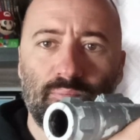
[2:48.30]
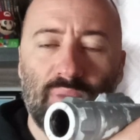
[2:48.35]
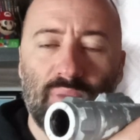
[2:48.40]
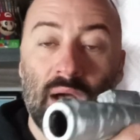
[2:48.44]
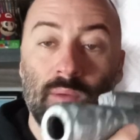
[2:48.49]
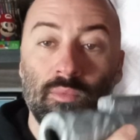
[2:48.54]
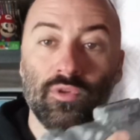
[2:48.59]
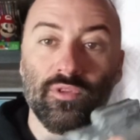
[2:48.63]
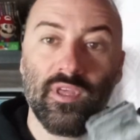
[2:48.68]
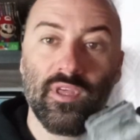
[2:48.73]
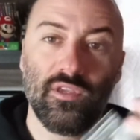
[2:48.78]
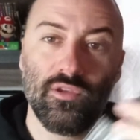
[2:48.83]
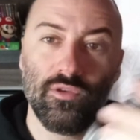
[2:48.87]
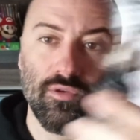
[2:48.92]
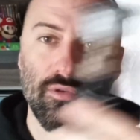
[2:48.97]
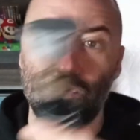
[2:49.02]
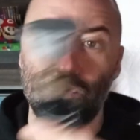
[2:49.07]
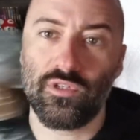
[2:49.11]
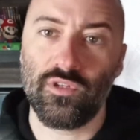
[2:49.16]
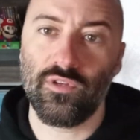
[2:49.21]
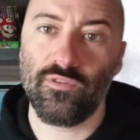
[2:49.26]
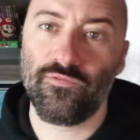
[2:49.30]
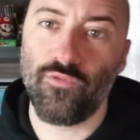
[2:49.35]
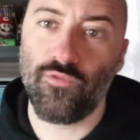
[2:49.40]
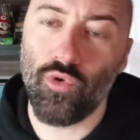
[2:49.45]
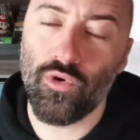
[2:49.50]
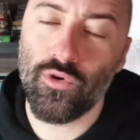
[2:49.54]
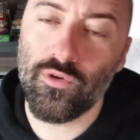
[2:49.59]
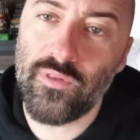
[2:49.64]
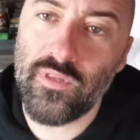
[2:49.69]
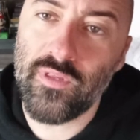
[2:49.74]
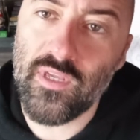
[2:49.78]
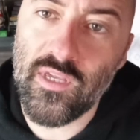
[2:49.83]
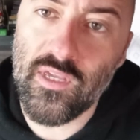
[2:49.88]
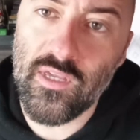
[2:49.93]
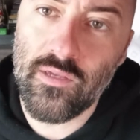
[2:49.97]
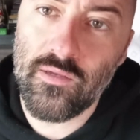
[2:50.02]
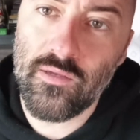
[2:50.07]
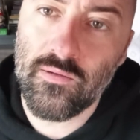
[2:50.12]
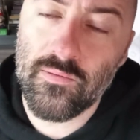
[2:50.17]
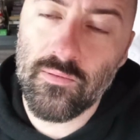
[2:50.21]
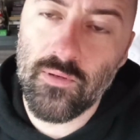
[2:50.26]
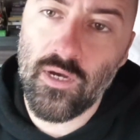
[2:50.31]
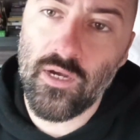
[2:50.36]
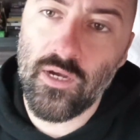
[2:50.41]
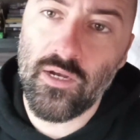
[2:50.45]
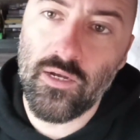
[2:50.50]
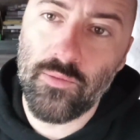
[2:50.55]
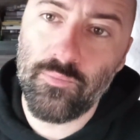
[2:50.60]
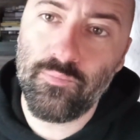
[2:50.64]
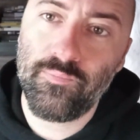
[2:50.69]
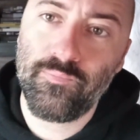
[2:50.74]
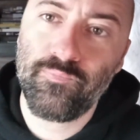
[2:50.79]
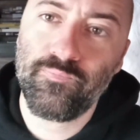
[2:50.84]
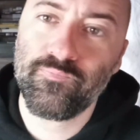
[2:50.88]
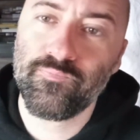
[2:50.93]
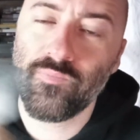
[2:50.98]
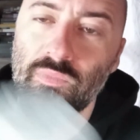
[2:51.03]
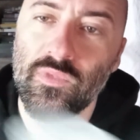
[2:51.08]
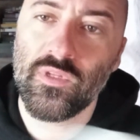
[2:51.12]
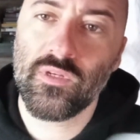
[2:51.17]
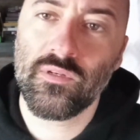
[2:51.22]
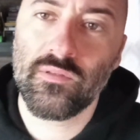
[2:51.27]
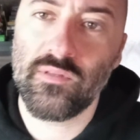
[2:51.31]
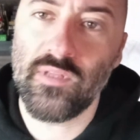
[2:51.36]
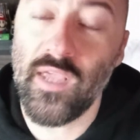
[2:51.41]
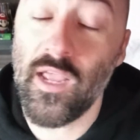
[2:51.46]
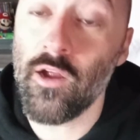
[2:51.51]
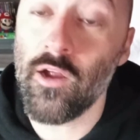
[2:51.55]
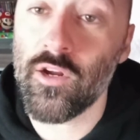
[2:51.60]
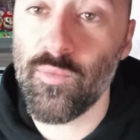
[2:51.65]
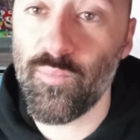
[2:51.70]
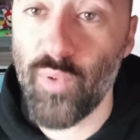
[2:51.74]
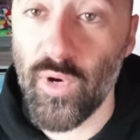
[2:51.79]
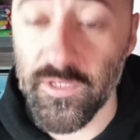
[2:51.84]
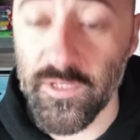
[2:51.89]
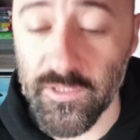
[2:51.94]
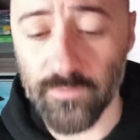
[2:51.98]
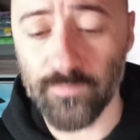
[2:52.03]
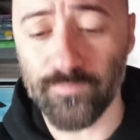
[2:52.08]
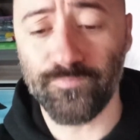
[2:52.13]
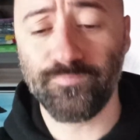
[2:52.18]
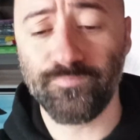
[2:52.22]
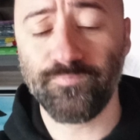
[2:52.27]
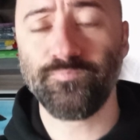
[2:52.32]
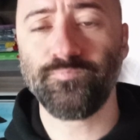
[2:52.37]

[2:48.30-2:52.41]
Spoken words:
pommel they used for the air compressor.